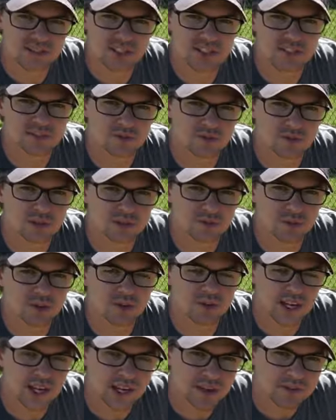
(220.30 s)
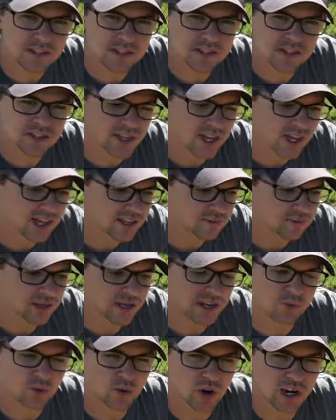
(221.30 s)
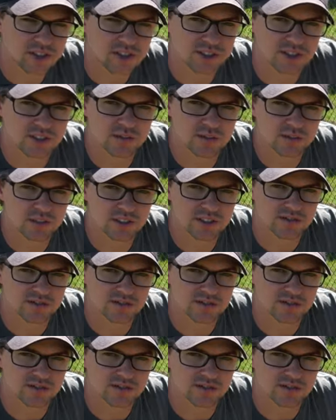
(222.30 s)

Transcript: seen too much more damage yet, but I'm watching it pretty